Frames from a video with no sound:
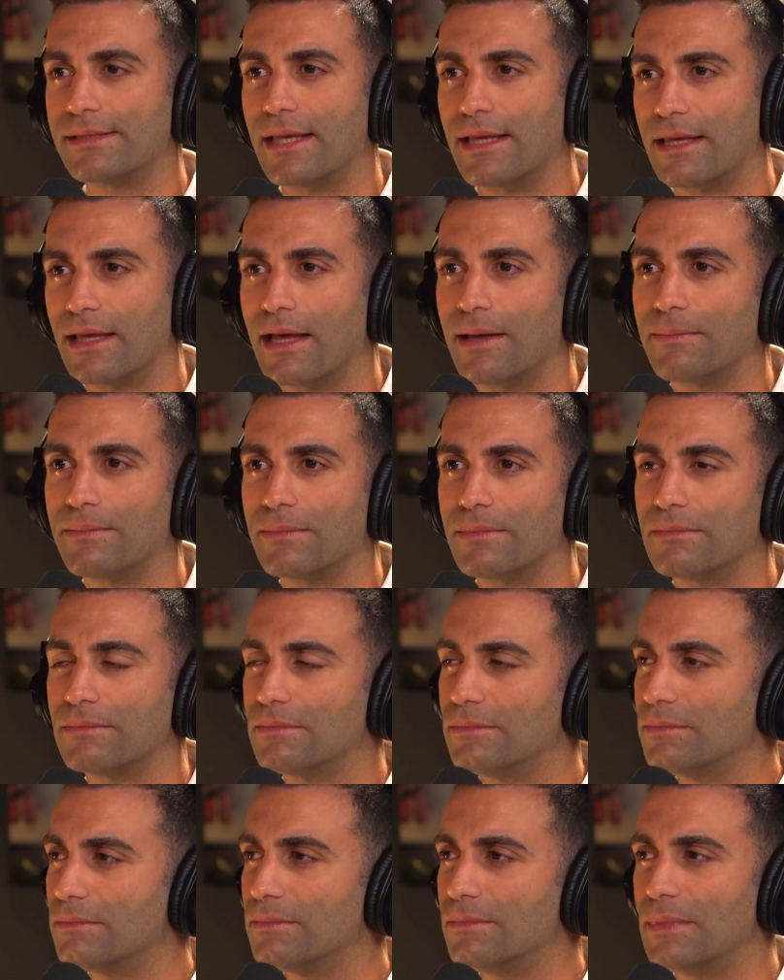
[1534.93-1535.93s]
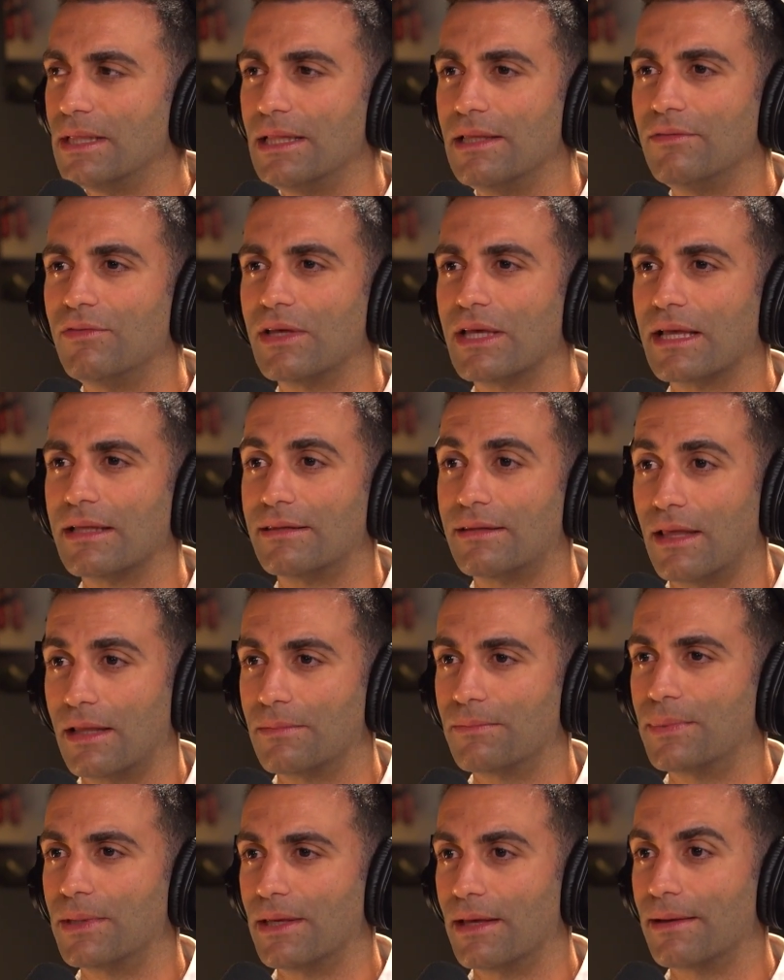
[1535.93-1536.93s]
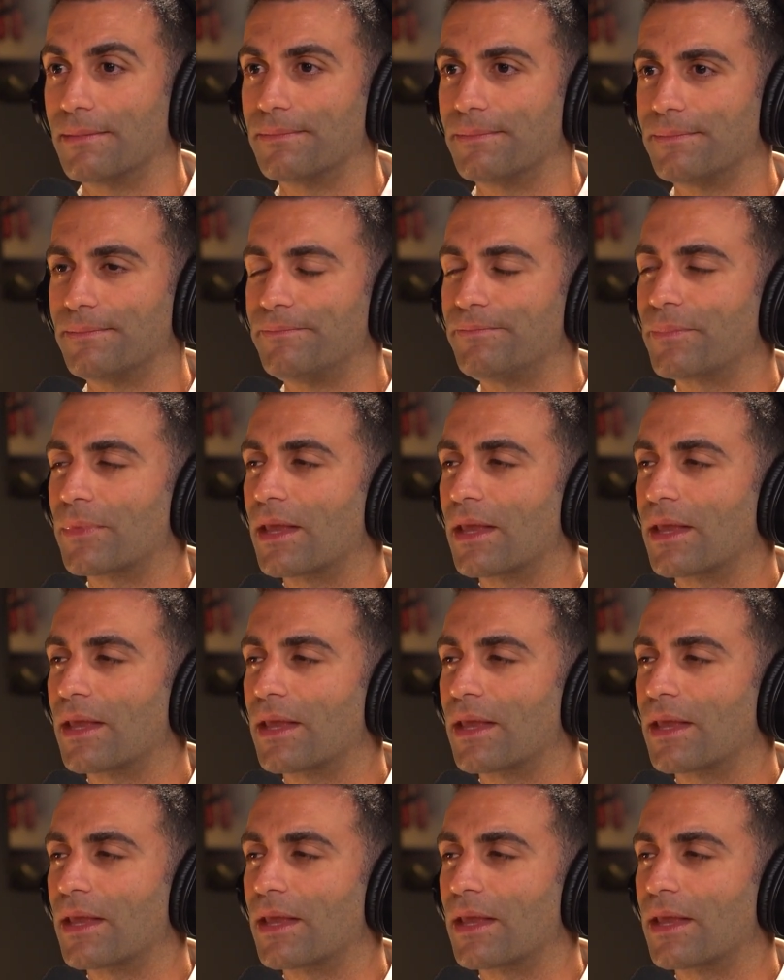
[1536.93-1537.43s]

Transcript: a.m., leaving at 10 p.m.,